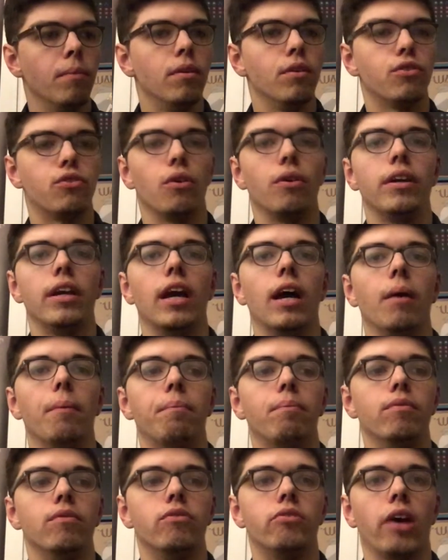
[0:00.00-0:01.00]
So yeah,
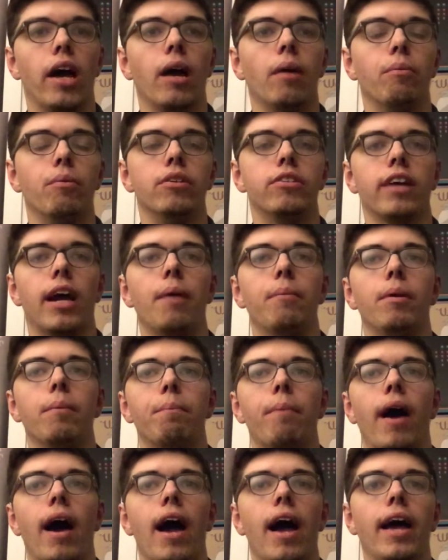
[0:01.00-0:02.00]
when time went
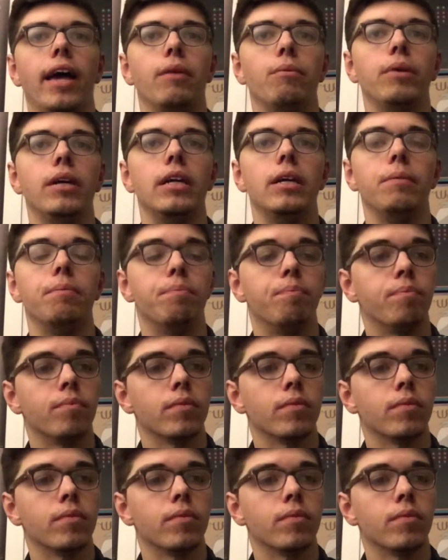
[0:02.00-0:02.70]
by, I think